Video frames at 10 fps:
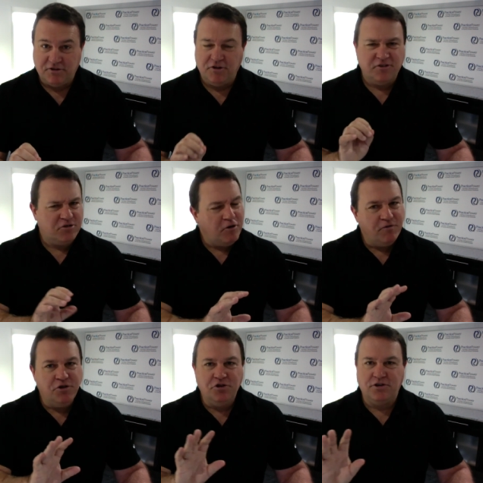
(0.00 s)
You know, this whole
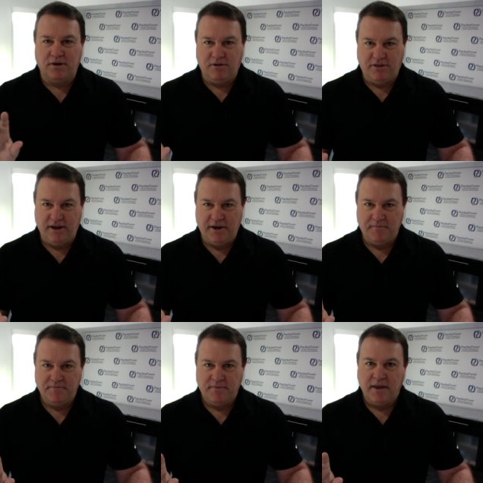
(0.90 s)
fiduciary thing.
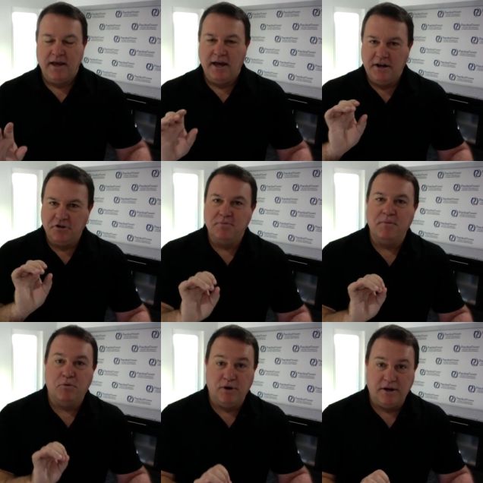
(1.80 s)
And here's my
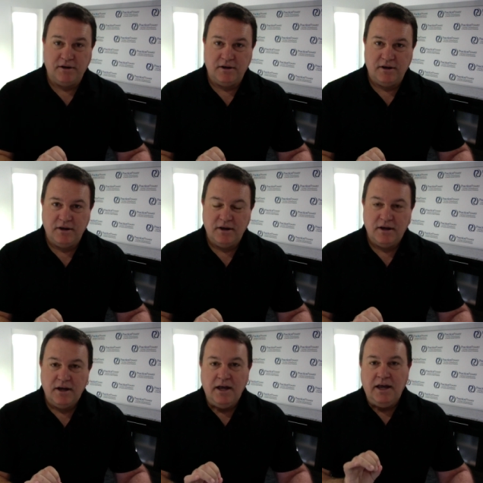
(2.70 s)
point.
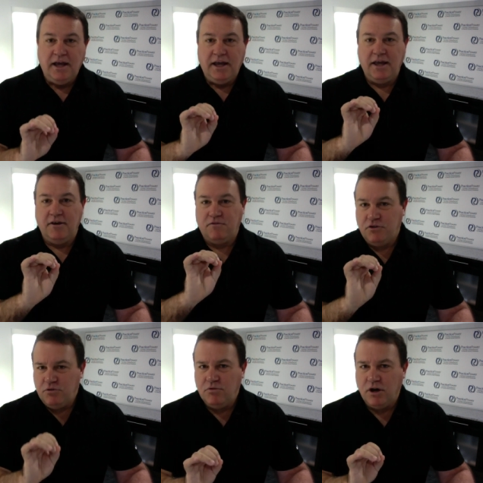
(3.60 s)
If
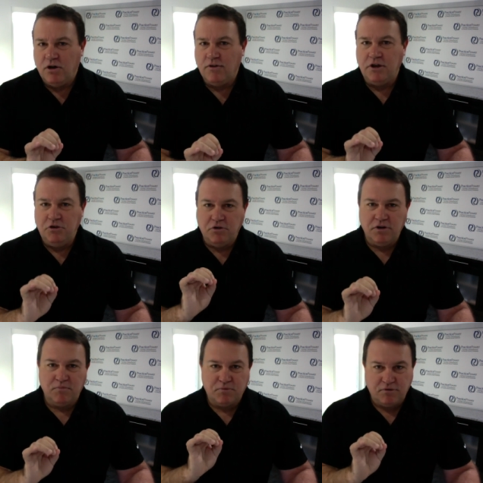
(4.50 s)
you know that you can
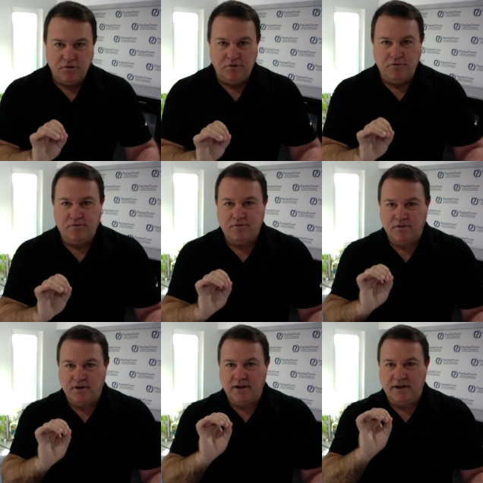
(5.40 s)
improve,
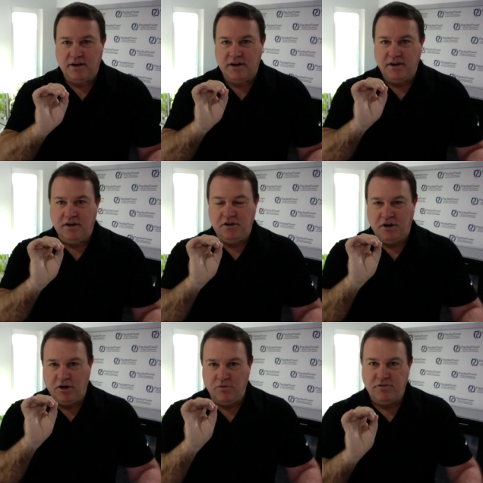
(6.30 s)
you
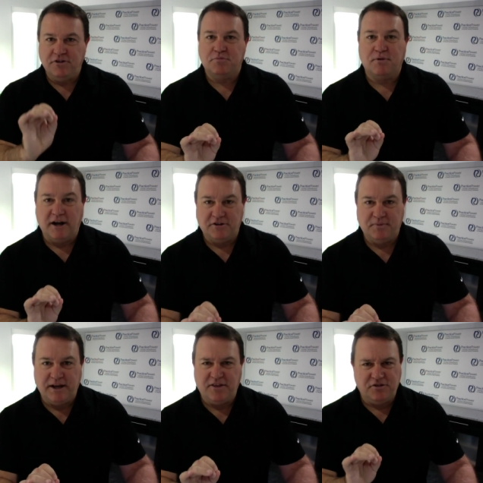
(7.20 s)
know, this
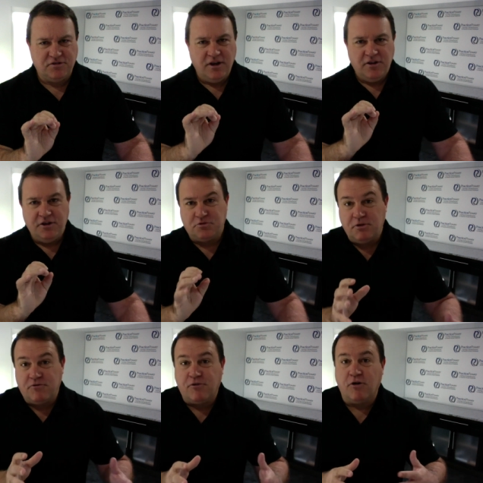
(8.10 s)
prospect, this this
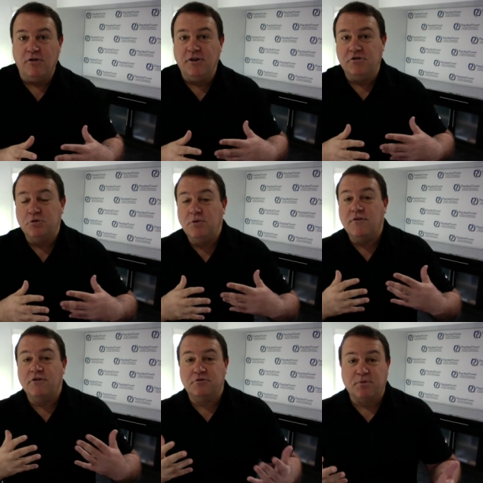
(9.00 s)
referral, this
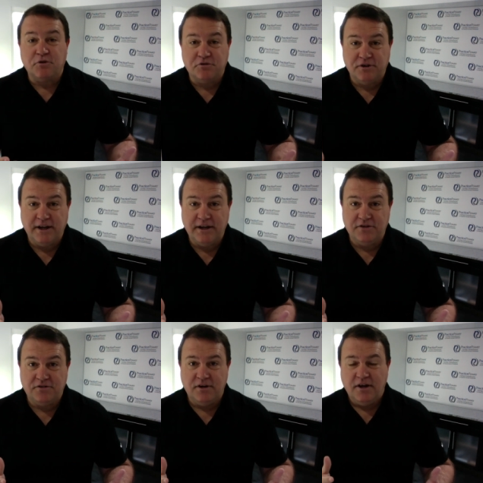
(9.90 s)
whoever this person
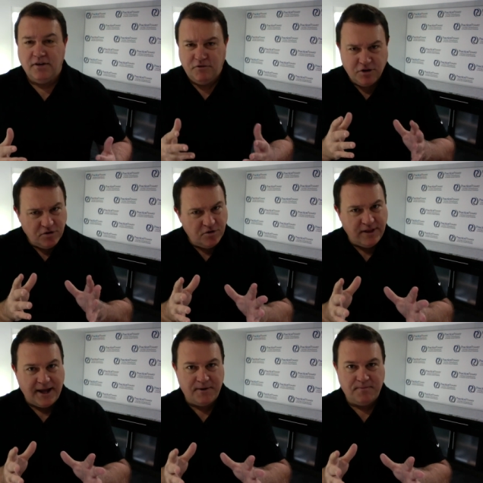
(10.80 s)
is, if you can do
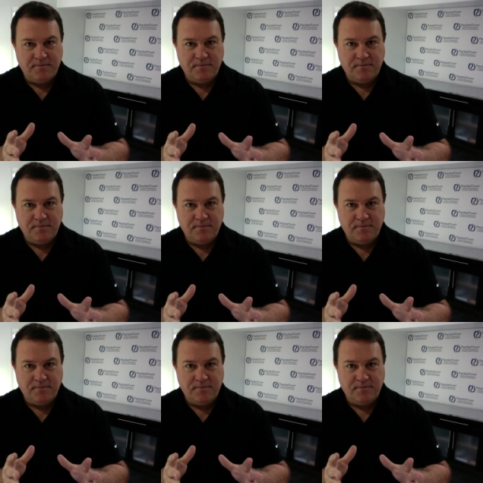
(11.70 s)
that.